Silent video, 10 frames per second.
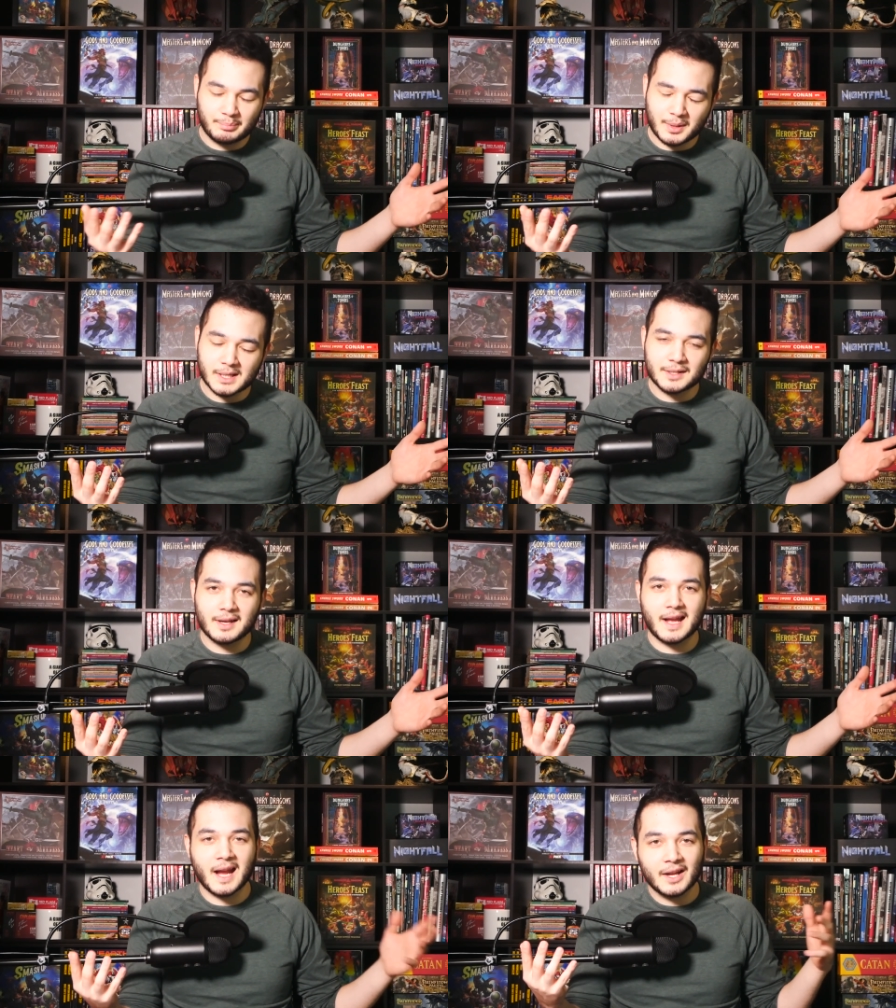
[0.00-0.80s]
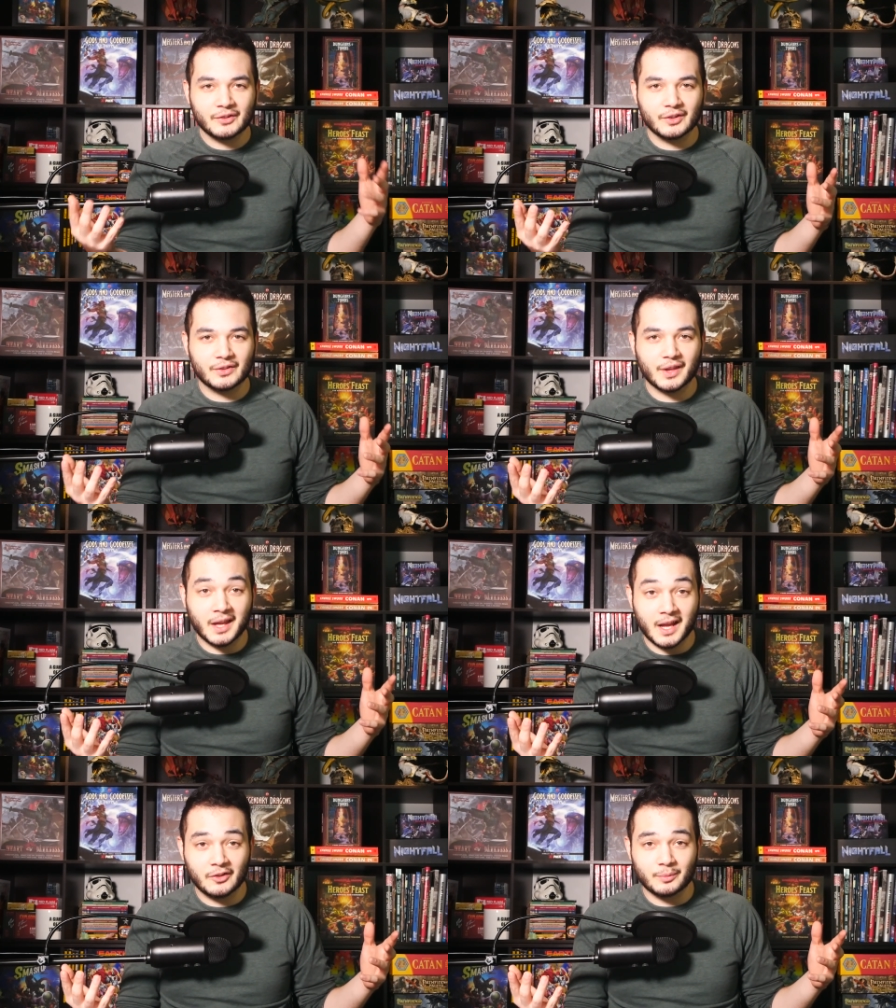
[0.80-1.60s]
but as is the
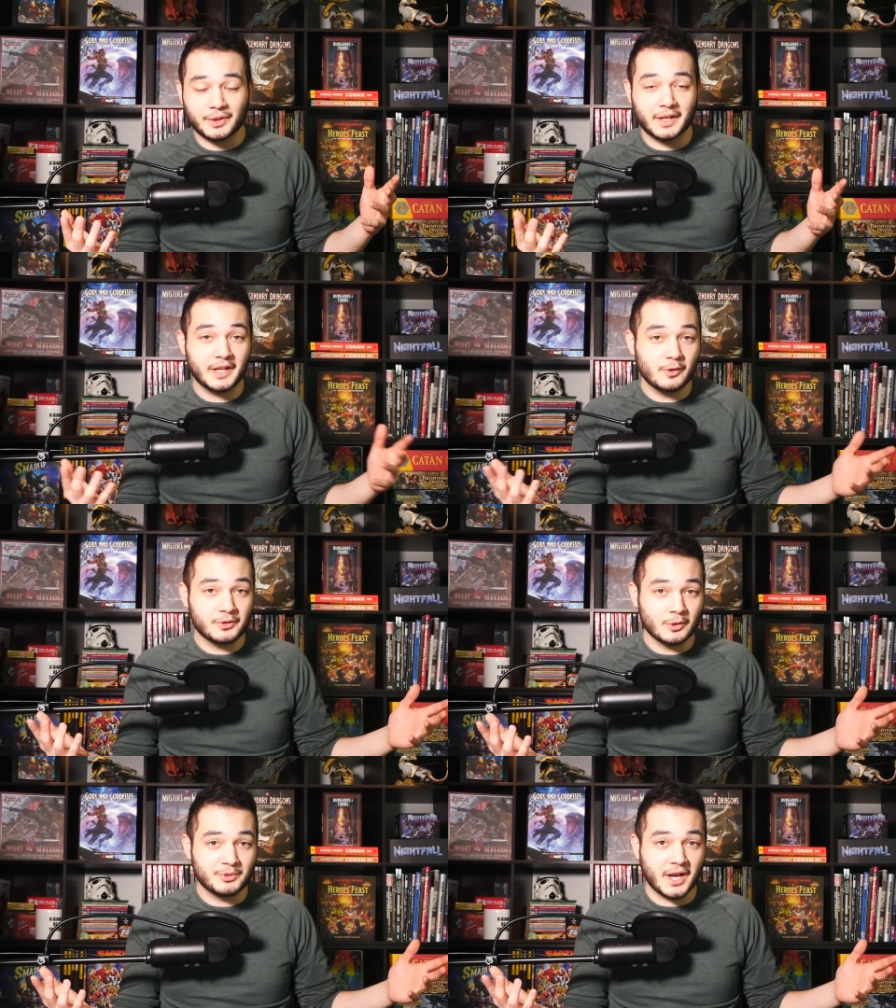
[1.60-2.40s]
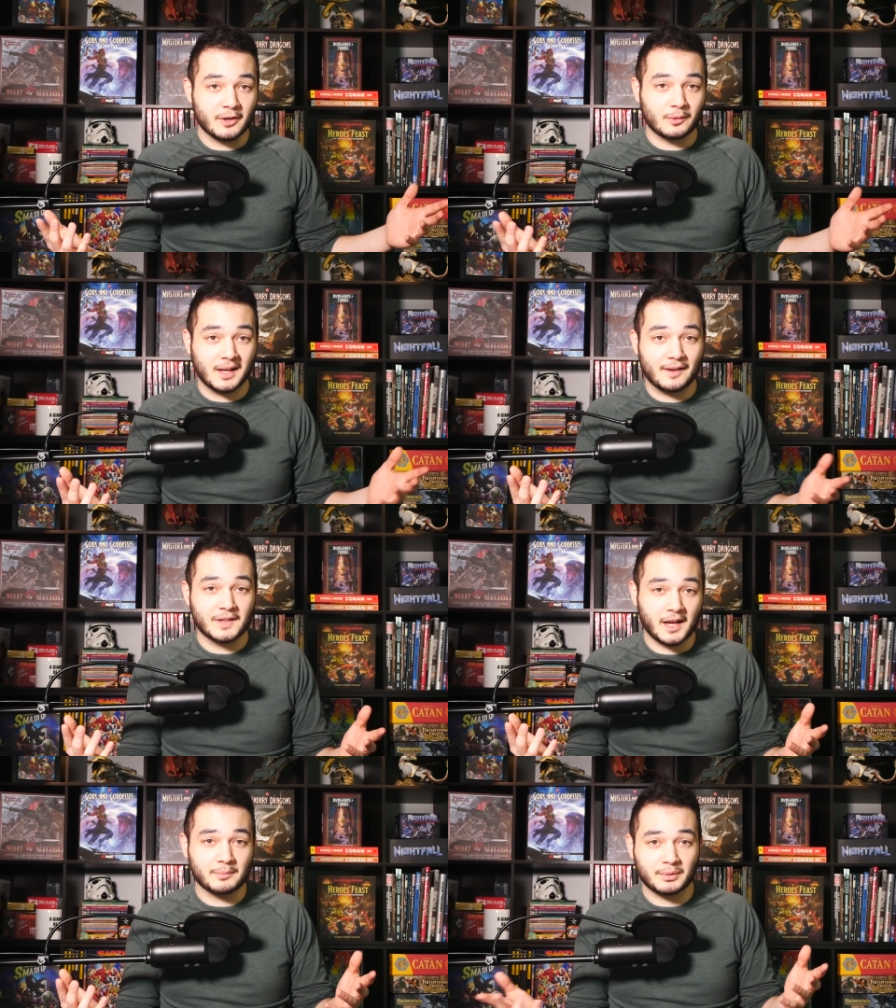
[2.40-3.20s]
case with any YouTube channel, I've
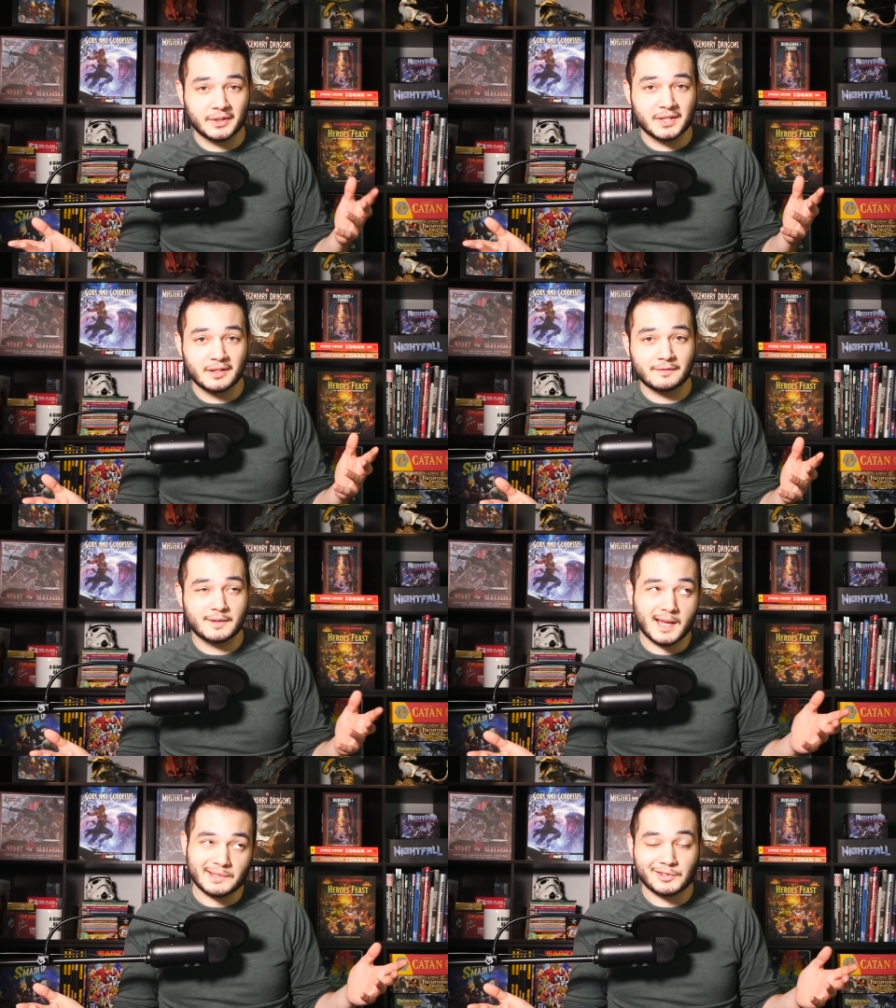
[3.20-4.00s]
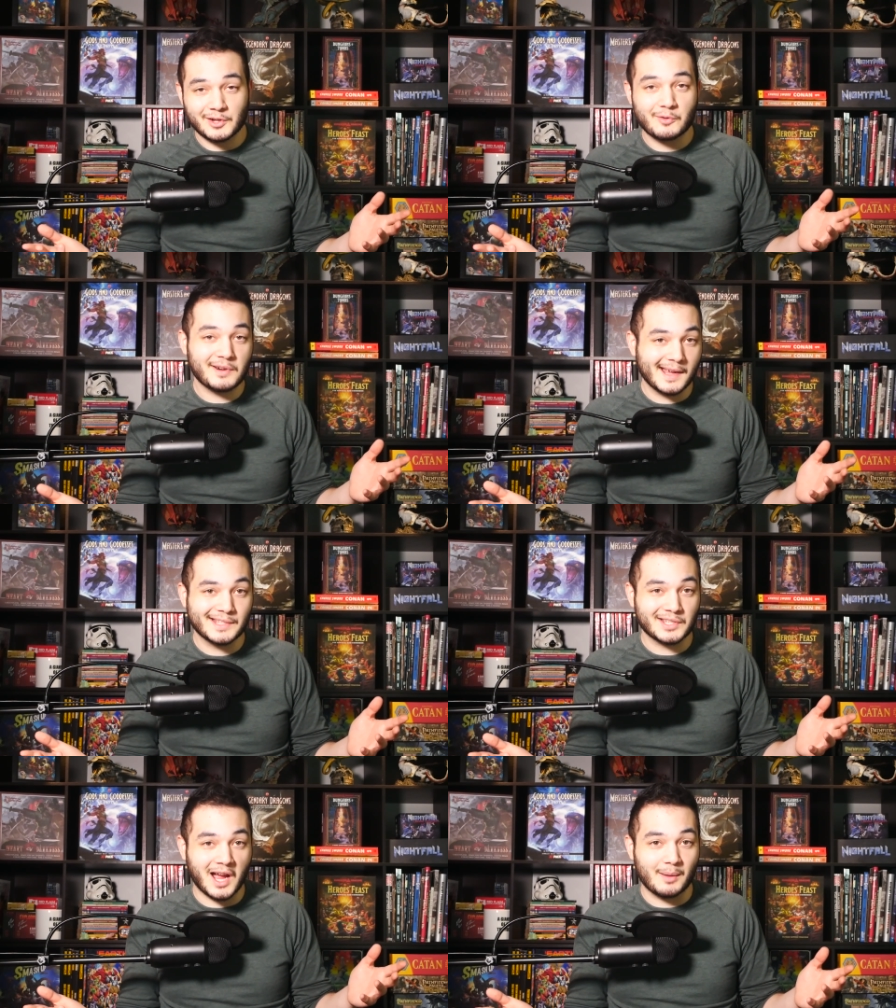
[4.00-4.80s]
gotten plenty of not so
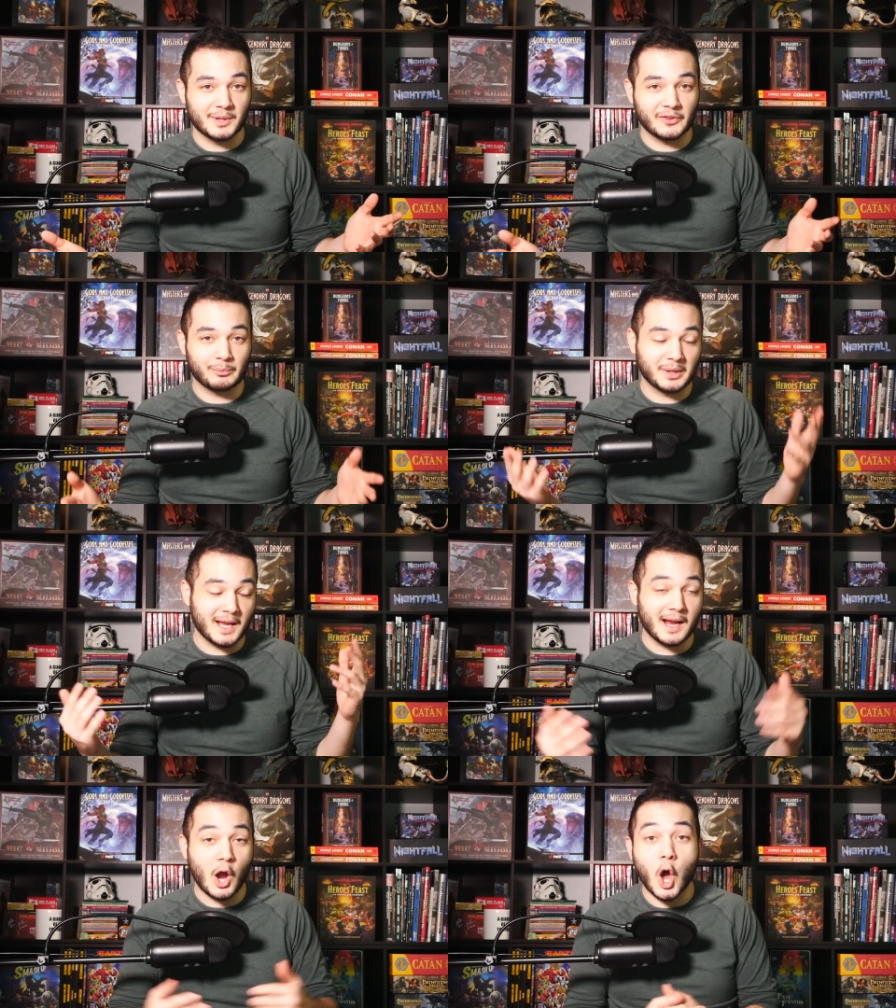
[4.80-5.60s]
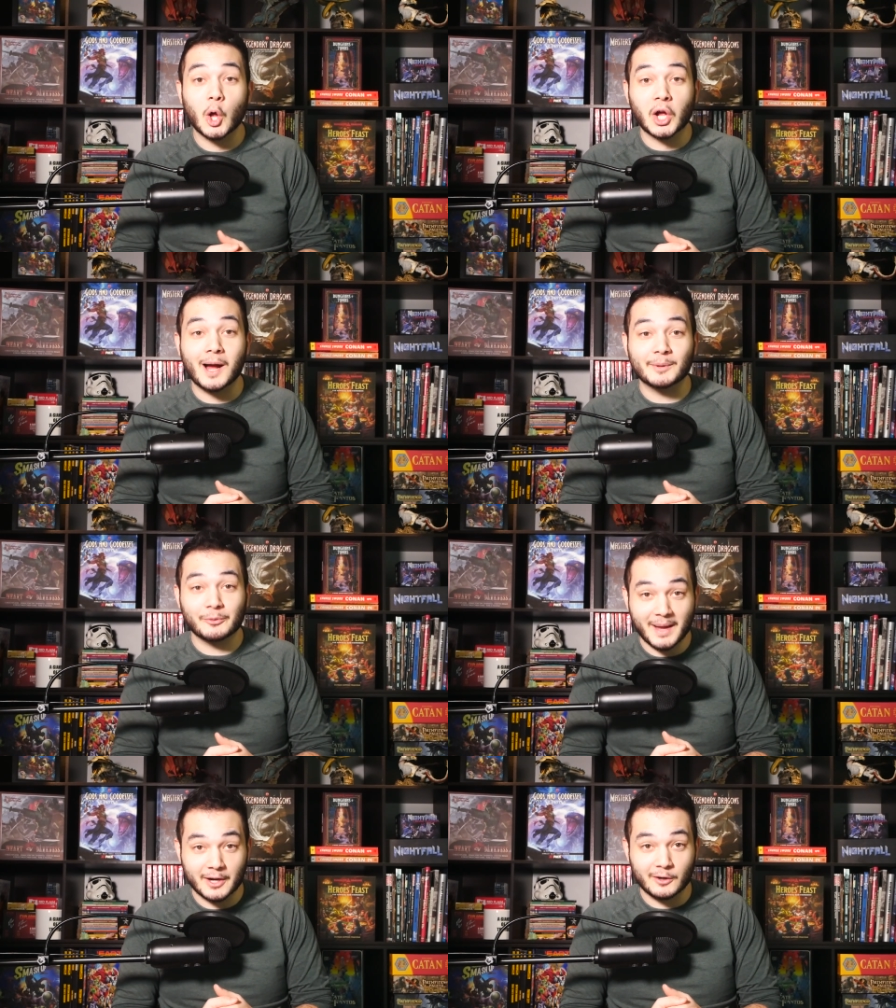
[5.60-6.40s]
nice comments, but hey, all
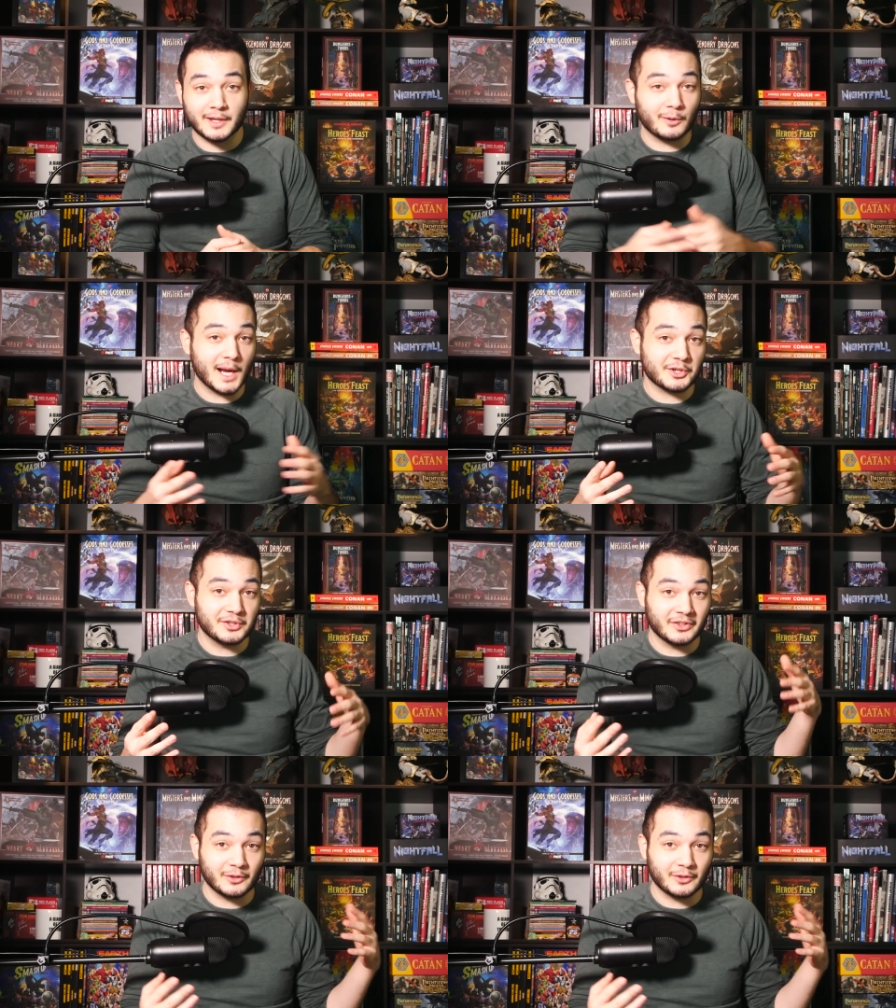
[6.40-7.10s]
comments matter, interaction is